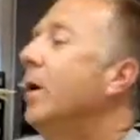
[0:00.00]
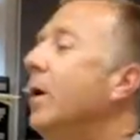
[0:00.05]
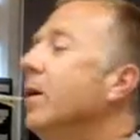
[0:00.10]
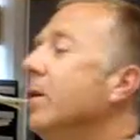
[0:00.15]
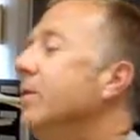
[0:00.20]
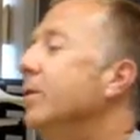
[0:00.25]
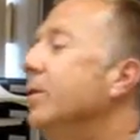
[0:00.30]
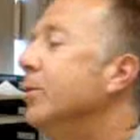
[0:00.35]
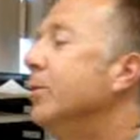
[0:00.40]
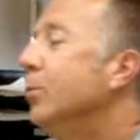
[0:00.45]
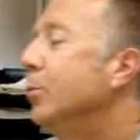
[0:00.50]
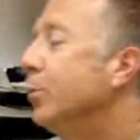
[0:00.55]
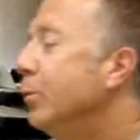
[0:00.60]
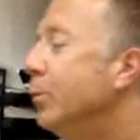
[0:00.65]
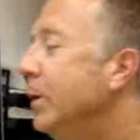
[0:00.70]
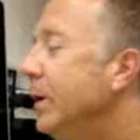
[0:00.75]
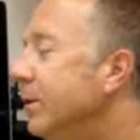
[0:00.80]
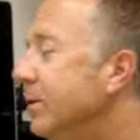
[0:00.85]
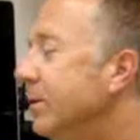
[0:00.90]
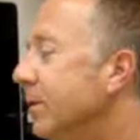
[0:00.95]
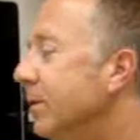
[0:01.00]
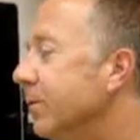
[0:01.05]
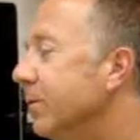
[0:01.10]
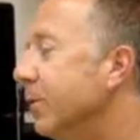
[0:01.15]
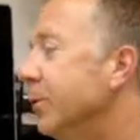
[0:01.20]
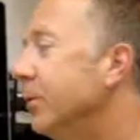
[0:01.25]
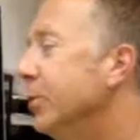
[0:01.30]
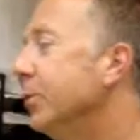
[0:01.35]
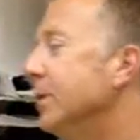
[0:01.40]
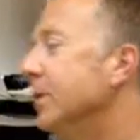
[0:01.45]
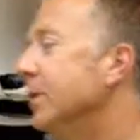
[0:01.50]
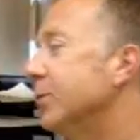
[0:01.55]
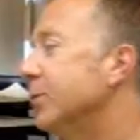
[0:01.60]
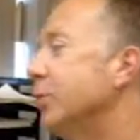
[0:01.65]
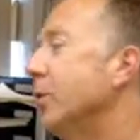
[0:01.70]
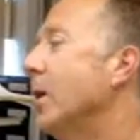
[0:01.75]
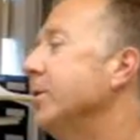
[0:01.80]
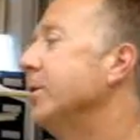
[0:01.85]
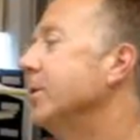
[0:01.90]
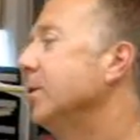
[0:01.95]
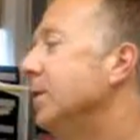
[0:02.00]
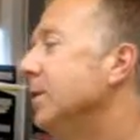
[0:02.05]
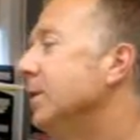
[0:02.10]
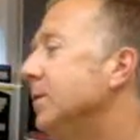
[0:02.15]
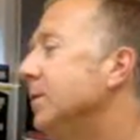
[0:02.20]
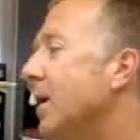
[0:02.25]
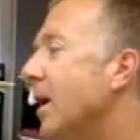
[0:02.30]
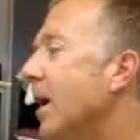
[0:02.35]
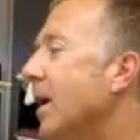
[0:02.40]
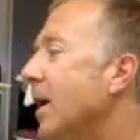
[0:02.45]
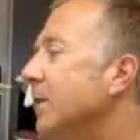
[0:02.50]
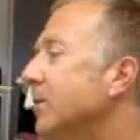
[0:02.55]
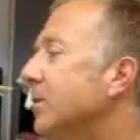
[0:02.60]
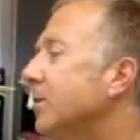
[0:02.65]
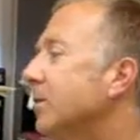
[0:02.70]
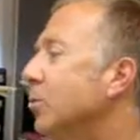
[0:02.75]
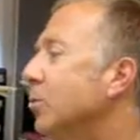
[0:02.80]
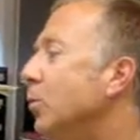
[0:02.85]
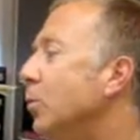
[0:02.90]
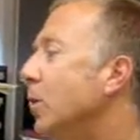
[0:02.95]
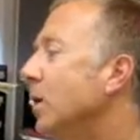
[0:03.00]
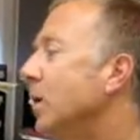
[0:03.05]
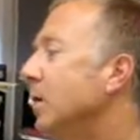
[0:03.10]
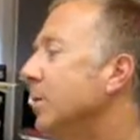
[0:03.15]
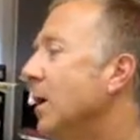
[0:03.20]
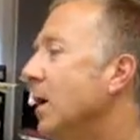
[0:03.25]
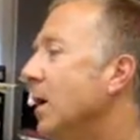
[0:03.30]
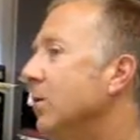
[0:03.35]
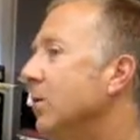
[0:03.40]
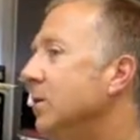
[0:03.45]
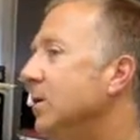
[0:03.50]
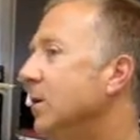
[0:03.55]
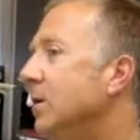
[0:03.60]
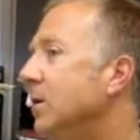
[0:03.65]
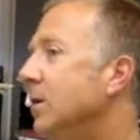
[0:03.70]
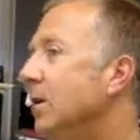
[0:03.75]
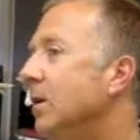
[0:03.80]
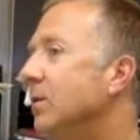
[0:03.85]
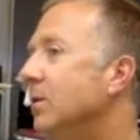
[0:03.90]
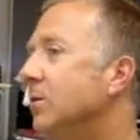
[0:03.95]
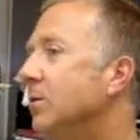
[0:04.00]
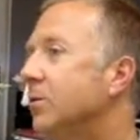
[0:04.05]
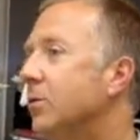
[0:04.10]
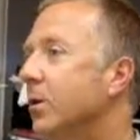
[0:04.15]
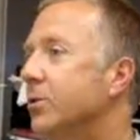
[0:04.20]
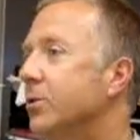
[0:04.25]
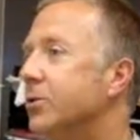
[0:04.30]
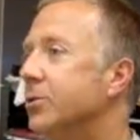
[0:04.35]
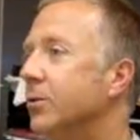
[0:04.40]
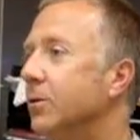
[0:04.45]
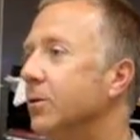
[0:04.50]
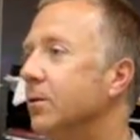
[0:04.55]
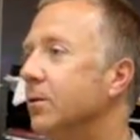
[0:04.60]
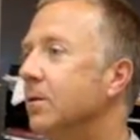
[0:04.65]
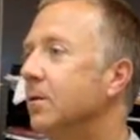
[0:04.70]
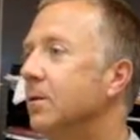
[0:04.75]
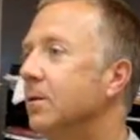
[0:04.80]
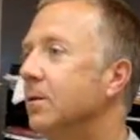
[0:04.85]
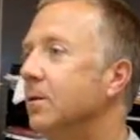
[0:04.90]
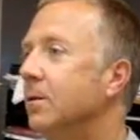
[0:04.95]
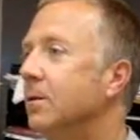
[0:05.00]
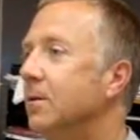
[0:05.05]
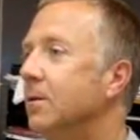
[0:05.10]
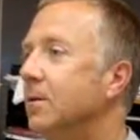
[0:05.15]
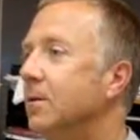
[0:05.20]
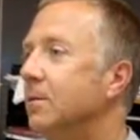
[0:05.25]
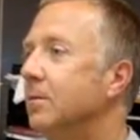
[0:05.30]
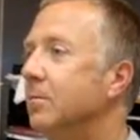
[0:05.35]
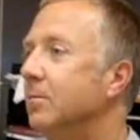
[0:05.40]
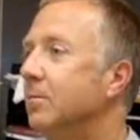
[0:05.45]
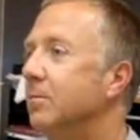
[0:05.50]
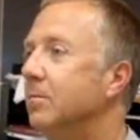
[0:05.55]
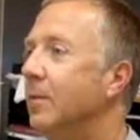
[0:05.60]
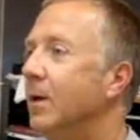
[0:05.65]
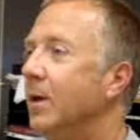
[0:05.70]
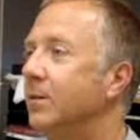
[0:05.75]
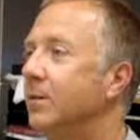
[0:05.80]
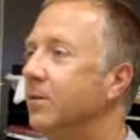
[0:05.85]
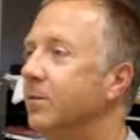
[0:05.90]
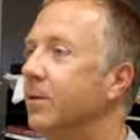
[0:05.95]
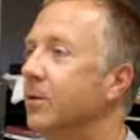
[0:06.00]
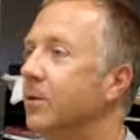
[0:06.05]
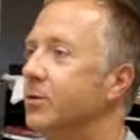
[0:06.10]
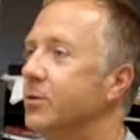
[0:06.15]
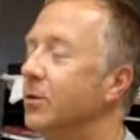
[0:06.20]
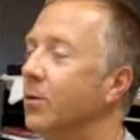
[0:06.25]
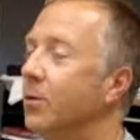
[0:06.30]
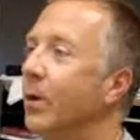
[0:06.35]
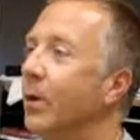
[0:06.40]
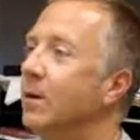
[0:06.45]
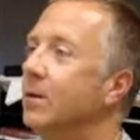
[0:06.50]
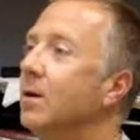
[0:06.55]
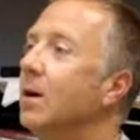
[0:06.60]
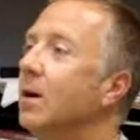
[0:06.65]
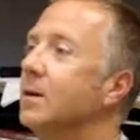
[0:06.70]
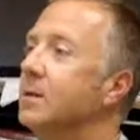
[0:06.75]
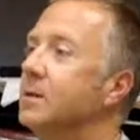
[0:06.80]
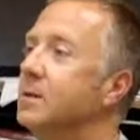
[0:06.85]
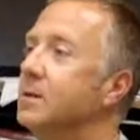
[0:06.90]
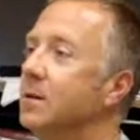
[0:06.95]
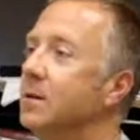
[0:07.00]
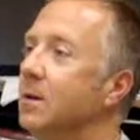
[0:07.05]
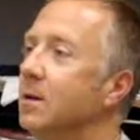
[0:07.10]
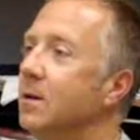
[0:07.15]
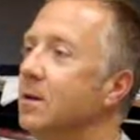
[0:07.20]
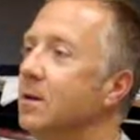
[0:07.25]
Well, part of the reason for doing this project is to ask what about DNA's structure makes it function the way it does.